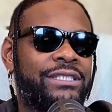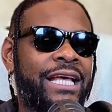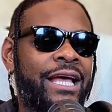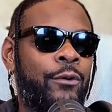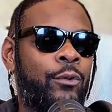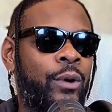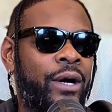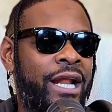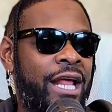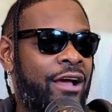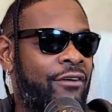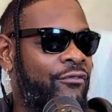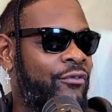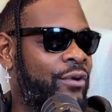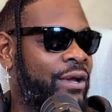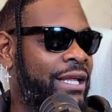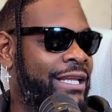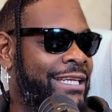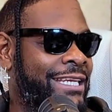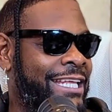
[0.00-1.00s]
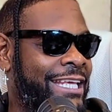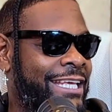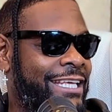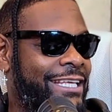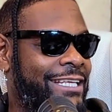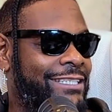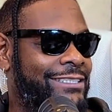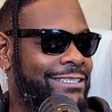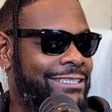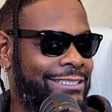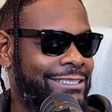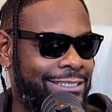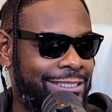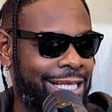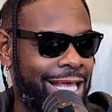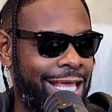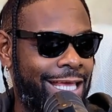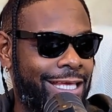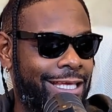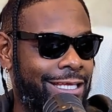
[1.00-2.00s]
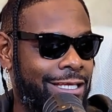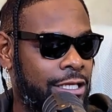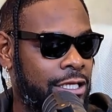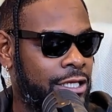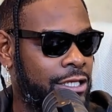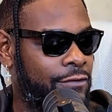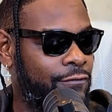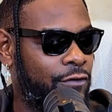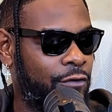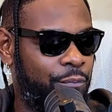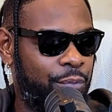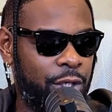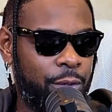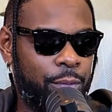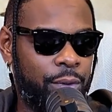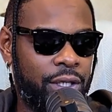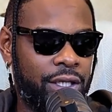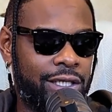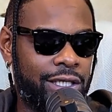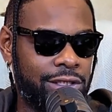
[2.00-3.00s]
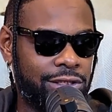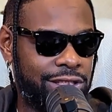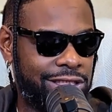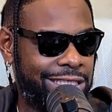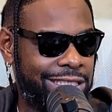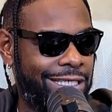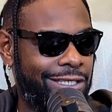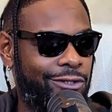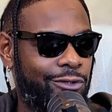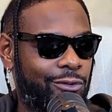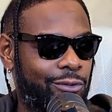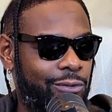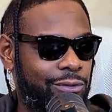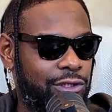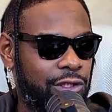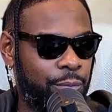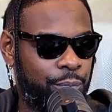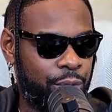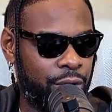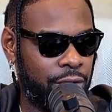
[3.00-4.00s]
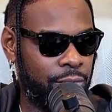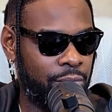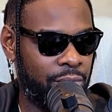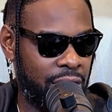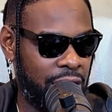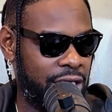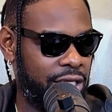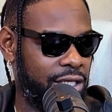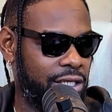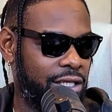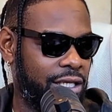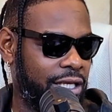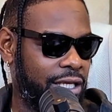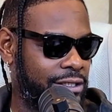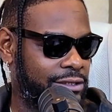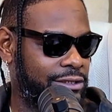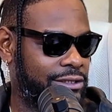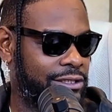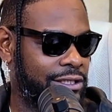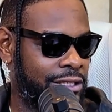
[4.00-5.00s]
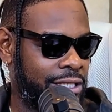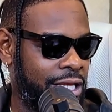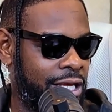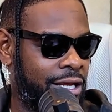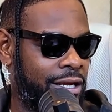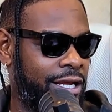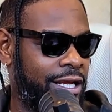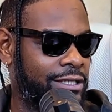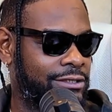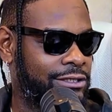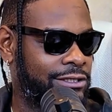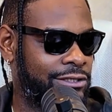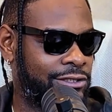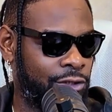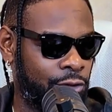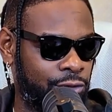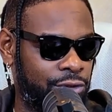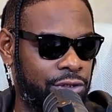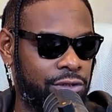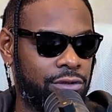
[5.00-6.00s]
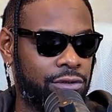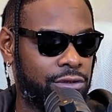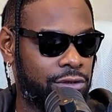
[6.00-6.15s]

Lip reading: whatever it needs to say for people to continue to put money into their institutions.